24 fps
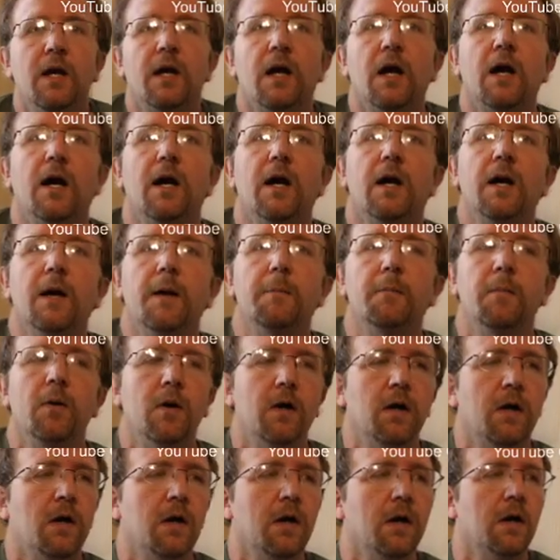
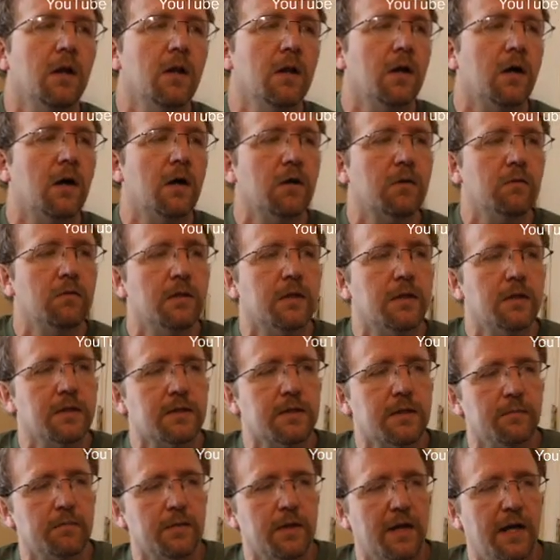Along with this,
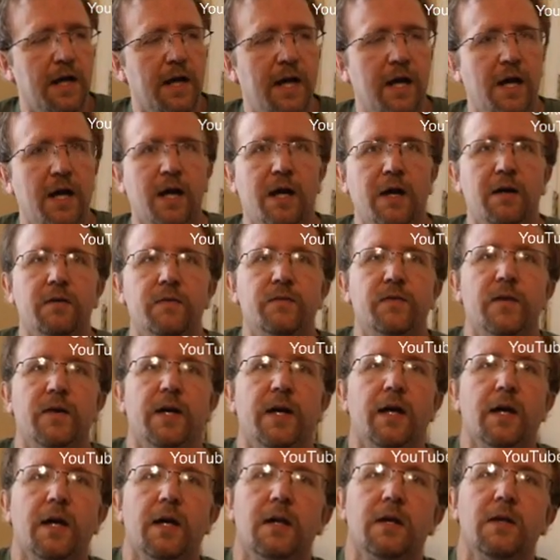I'm gonna have
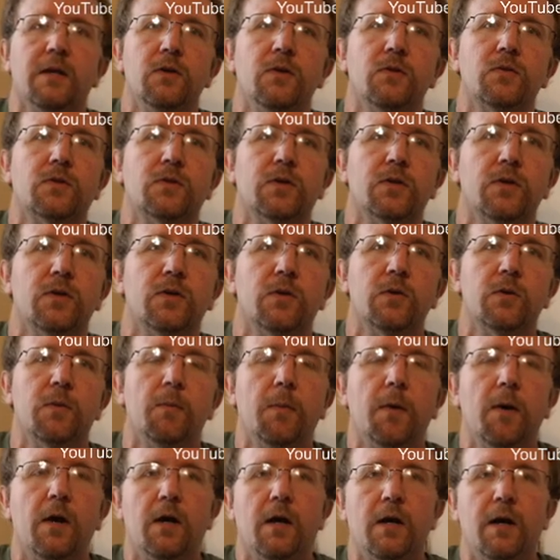a YouTube
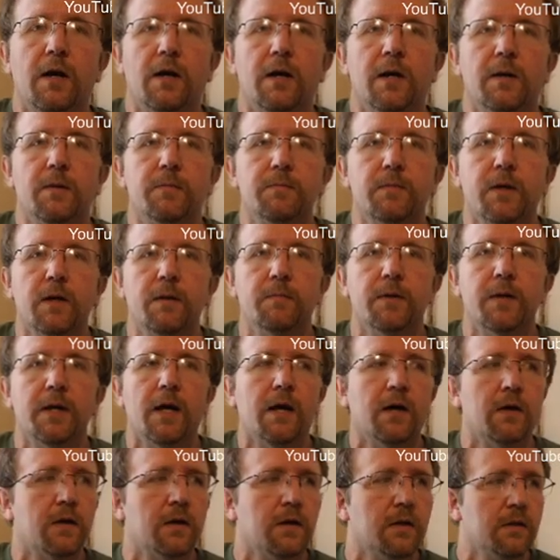coming
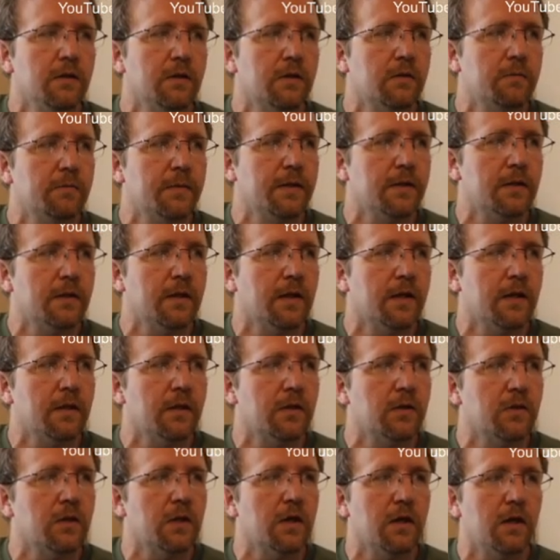out a little bit
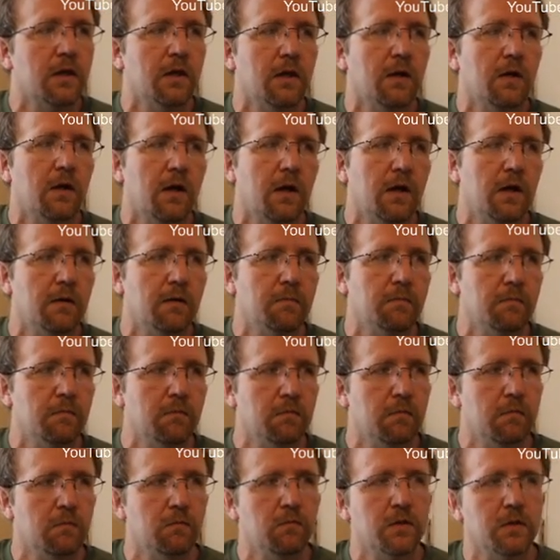later that
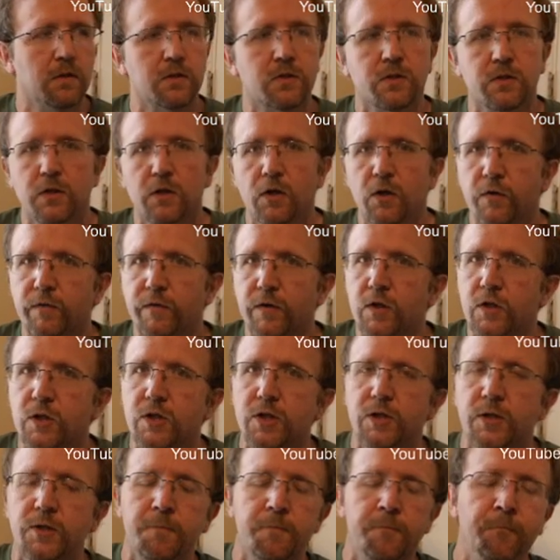with a slow
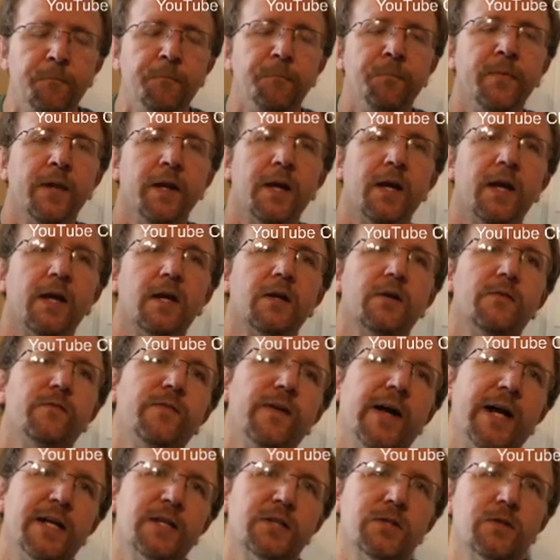version and a
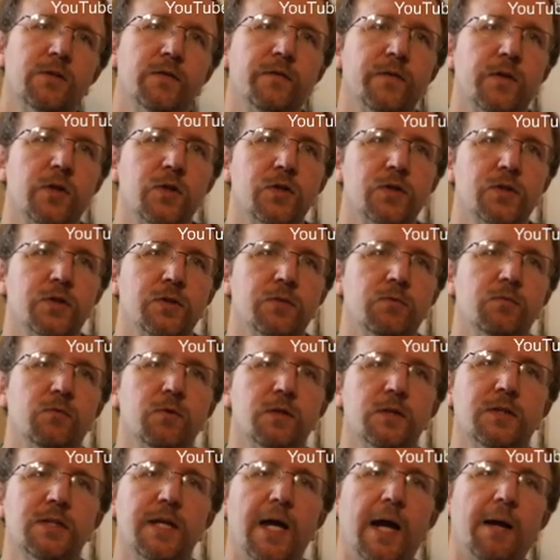faster version
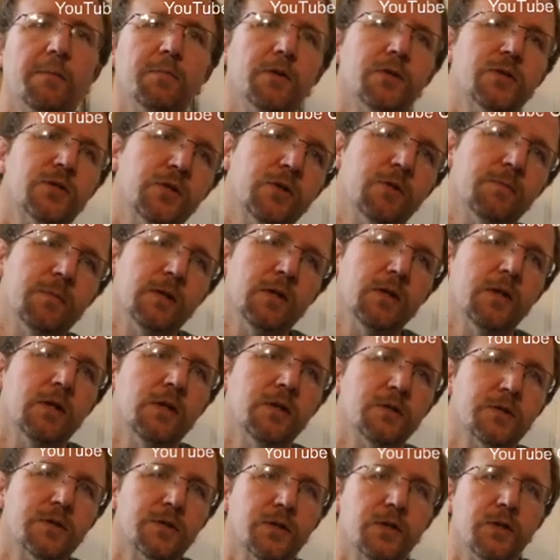with tablature below,
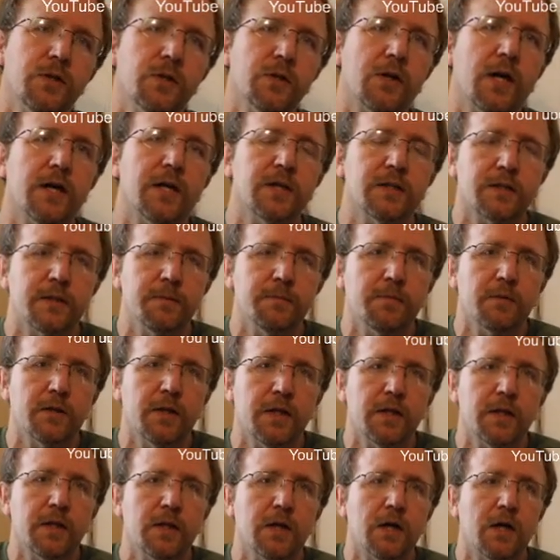so you guys can play
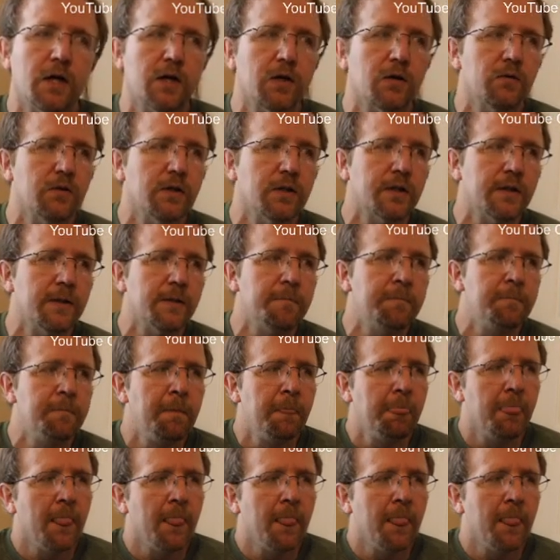along with it.